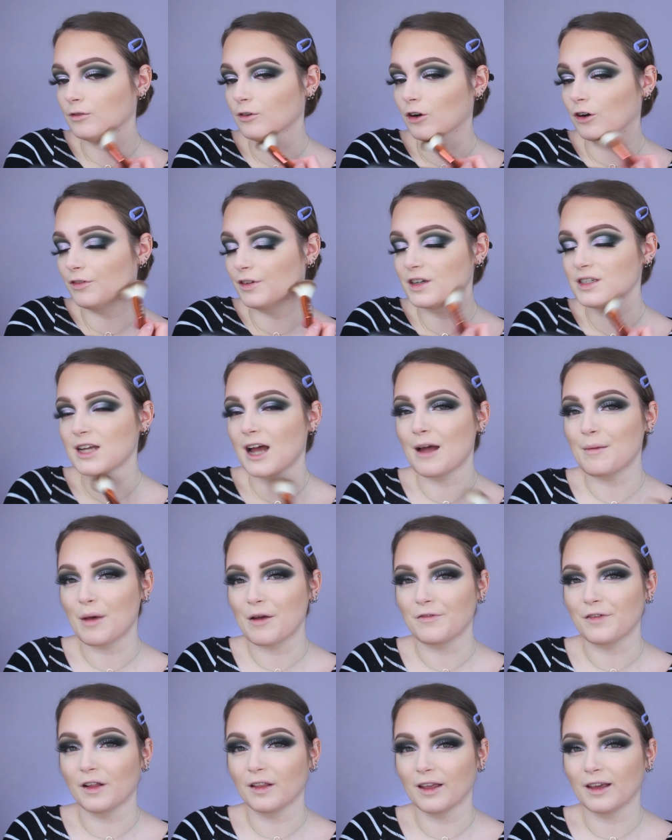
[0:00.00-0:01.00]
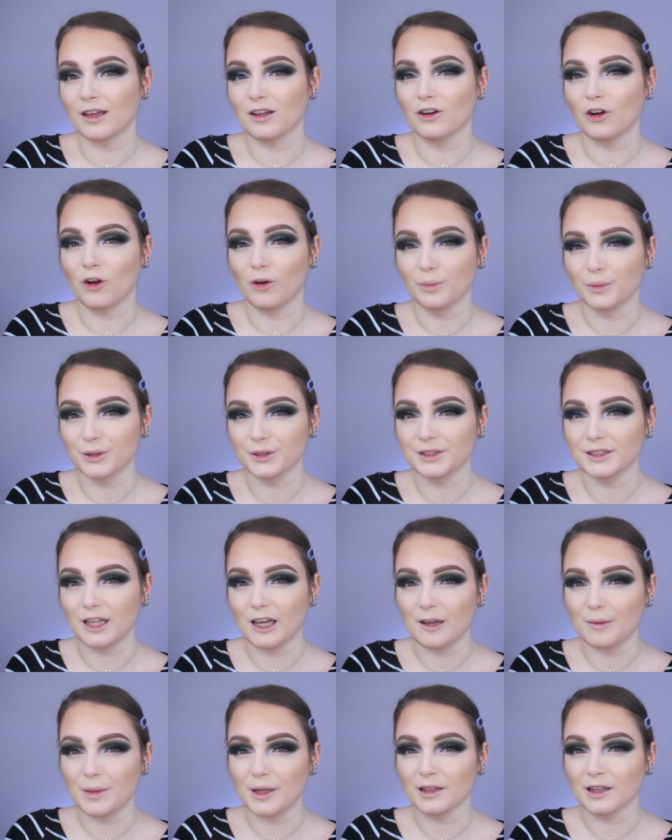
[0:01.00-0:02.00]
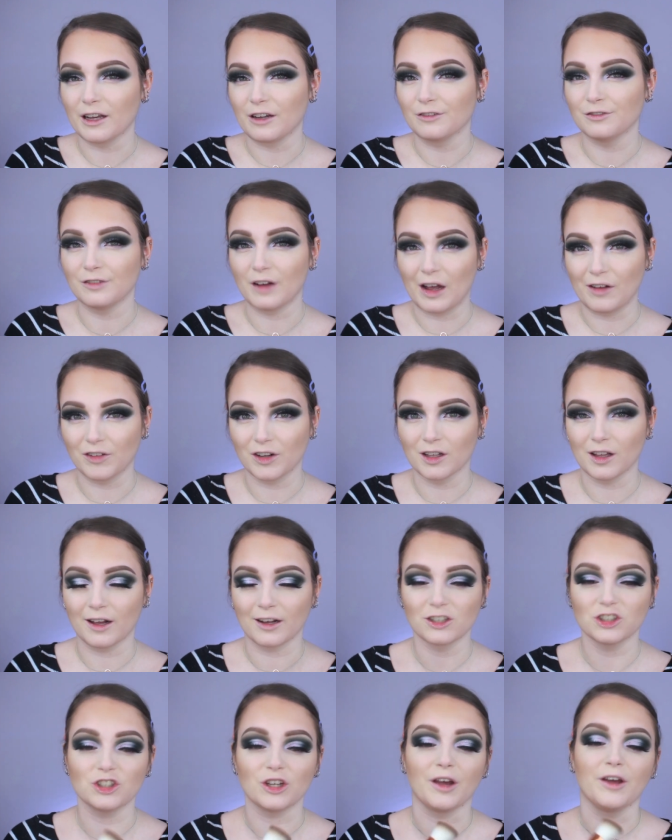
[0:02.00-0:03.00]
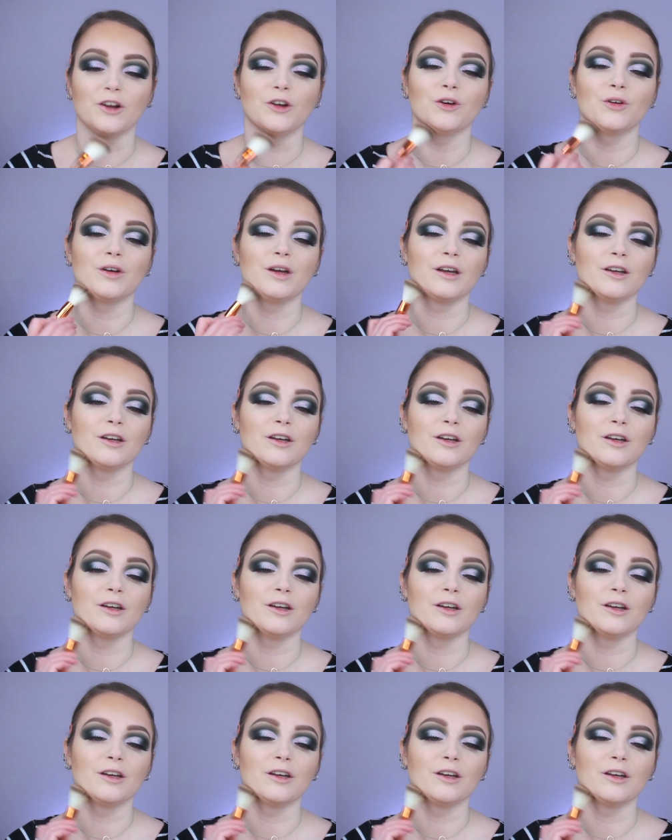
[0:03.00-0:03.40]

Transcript: over time I felt like it almost gave me like five o'clock shadow,